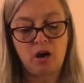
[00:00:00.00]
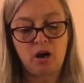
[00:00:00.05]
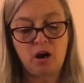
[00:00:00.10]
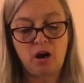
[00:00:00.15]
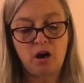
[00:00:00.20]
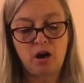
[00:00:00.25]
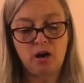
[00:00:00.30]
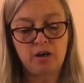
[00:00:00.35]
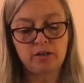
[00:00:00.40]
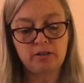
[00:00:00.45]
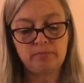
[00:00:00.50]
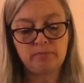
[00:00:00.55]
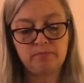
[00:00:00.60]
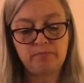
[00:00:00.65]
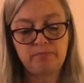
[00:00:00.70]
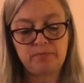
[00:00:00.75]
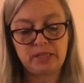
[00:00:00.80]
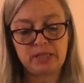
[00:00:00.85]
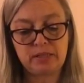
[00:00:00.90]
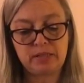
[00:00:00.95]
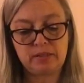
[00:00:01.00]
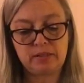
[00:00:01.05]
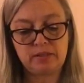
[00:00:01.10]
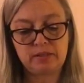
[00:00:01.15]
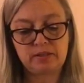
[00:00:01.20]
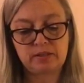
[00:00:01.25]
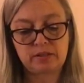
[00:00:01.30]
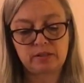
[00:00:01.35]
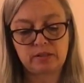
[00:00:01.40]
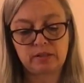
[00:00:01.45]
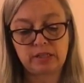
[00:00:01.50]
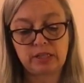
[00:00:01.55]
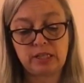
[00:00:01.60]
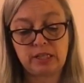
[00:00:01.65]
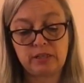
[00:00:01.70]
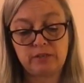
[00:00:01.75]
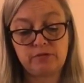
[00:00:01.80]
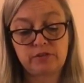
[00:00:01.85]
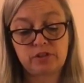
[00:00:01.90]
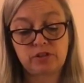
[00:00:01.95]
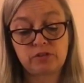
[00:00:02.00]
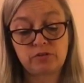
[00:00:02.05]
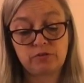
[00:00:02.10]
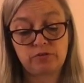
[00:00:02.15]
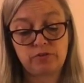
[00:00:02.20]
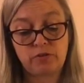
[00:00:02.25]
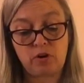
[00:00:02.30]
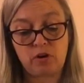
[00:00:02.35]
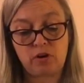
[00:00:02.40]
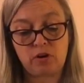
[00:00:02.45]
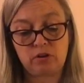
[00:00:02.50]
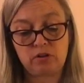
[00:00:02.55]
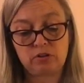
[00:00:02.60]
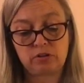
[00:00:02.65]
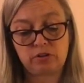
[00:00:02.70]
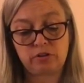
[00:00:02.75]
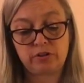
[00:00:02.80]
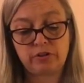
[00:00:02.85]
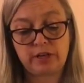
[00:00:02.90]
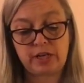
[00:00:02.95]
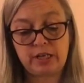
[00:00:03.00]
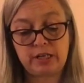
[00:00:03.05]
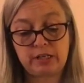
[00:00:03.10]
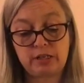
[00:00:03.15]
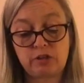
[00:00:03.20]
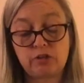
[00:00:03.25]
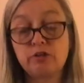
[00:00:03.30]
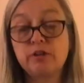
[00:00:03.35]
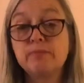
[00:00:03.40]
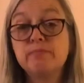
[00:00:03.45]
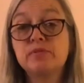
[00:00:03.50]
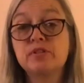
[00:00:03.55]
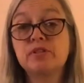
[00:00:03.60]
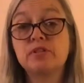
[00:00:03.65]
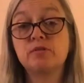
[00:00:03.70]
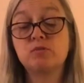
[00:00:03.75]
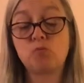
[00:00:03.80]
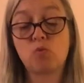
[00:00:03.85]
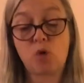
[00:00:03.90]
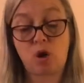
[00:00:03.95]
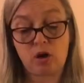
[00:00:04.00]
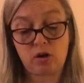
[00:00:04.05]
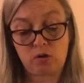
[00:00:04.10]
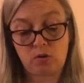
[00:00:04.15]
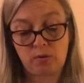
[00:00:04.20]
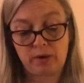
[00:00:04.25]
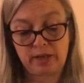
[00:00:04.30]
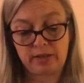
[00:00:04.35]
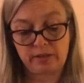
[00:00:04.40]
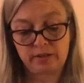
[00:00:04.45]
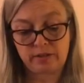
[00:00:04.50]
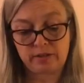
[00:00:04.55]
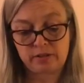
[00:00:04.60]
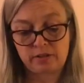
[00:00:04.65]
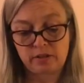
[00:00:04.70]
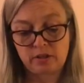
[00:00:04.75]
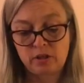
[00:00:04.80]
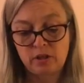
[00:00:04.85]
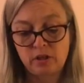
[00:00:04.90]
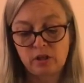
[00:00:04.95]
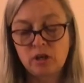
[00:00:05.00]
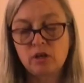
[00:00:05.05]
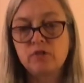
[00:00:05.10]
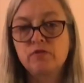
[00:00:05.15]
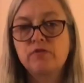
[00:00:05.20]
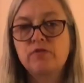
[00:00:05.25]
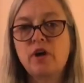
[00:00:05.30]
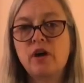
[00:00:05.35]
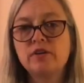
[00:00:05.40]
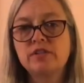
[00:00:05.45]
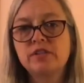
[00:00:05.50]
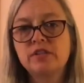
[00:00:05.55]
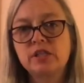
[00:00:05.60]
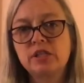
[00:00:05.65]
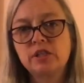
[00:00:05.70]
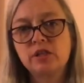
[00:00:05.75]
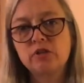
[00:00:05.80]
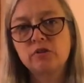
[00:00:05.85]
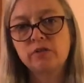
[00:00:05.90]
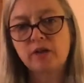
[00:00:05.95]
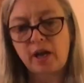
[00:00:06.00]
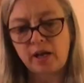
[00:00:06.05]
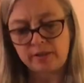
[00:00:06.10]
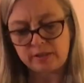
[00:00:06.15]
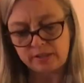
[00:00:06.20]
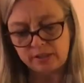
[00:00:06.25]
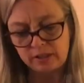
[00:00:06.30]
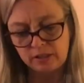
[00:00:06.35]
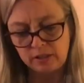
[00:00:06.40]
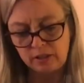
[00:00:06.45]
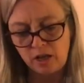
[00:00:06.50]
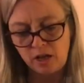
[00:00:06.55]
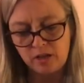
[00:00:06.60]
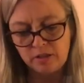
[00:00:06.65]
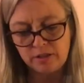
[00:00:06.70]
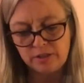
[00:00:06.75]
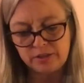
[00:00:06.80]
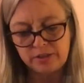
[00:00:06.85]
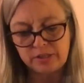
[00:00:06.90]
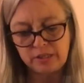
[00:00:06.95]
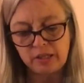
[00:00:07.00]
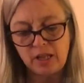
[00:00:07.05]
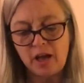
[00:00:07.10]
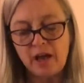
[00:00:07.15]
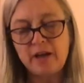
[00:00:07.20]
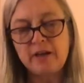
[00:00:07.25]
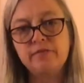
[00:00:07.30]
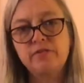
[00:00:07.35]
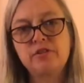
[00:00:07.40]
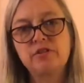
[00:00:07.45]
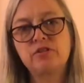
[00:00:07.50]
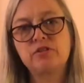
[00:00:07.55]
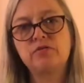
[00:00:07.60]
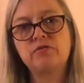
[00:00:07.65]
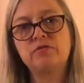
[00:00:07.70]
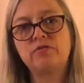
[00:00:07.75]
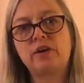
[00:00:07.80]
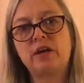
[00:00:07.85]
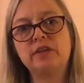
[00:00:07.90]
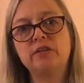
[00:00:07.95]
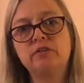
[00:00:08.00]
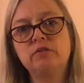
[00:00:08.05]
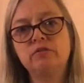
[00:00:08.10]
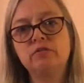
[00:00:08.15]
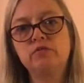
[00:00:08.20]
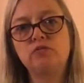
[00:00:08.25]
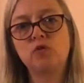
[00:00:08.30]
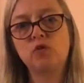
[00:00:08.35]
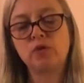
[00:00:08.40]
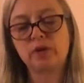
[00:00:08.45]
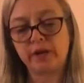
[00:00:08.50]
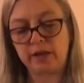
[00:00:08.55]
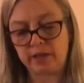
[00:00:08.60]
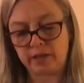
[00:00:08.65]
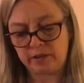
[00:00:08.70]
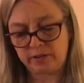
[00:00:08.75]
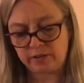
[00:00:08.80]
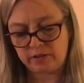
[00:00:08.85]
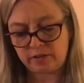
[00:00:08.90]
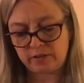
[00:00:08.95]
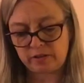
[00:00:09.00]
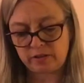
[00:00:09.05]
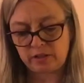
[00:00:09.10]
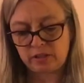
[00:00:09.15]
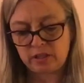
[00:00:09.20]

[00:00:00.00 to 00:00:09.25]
Autumn bids leaves to fall, creating crimson walkways. Her frosty caress lulls lives to final forays.